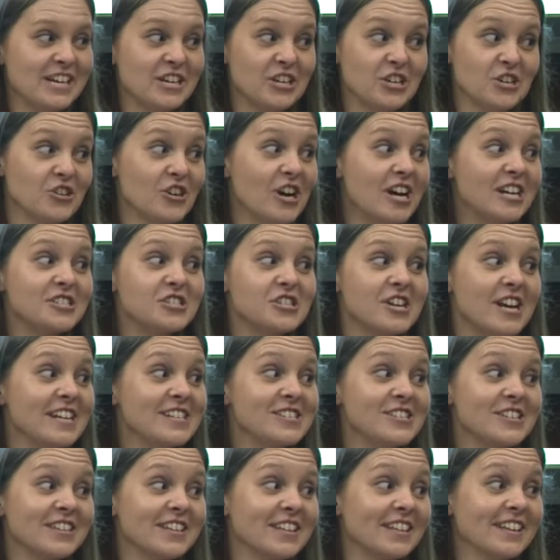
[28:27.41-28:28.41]
You're not
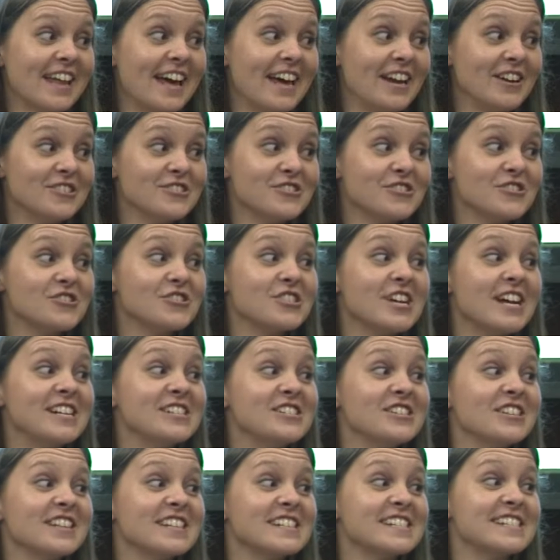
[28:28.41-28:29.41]
changing the letters, you're
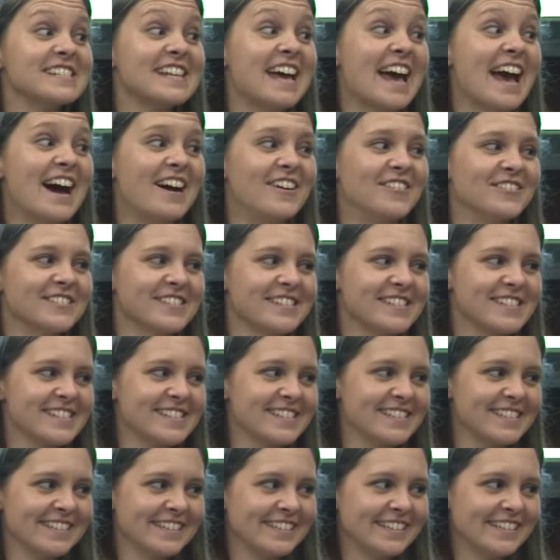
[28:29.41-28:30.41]
changing the sounds.
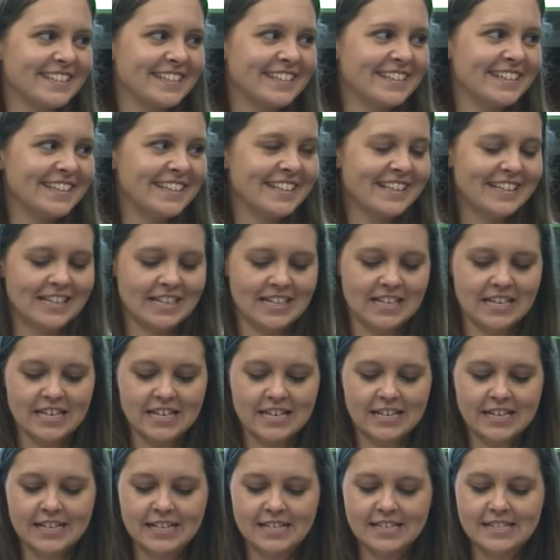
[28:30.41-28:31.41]

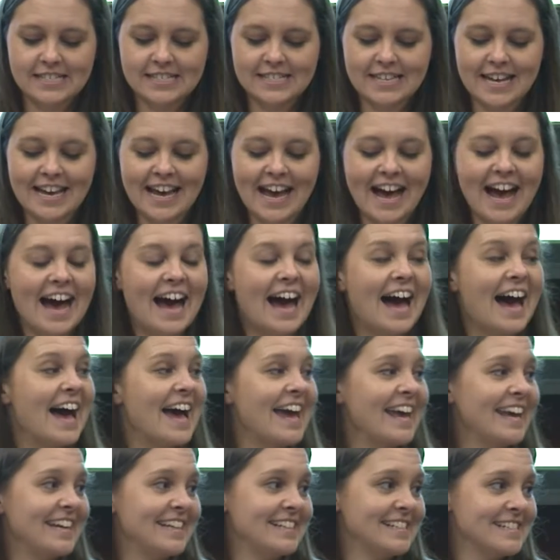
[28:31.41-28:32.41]
Say
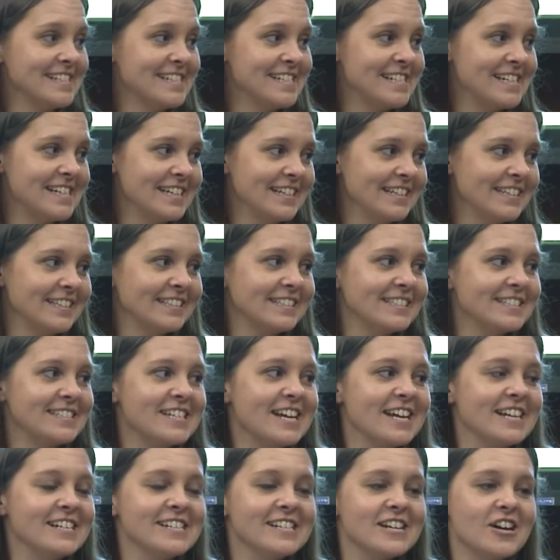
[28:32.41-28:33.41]
hind,
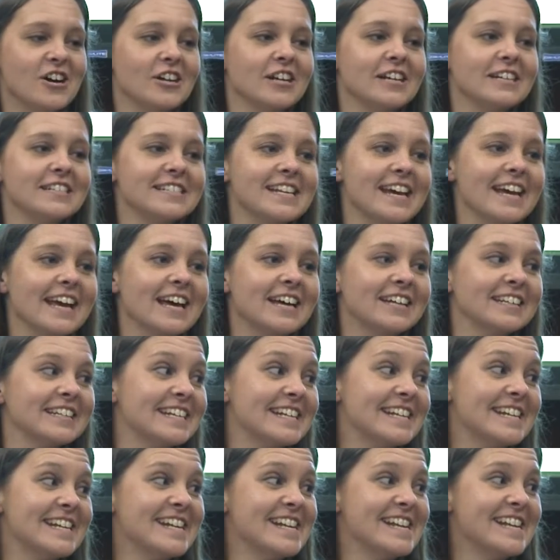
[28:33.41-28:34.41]
change out, take out
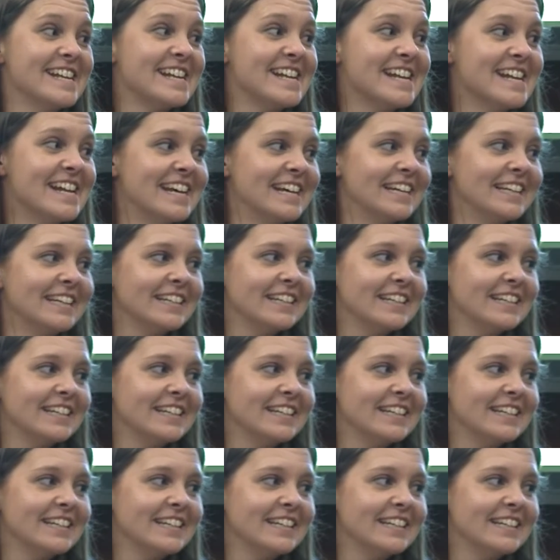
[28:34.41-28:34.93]
N.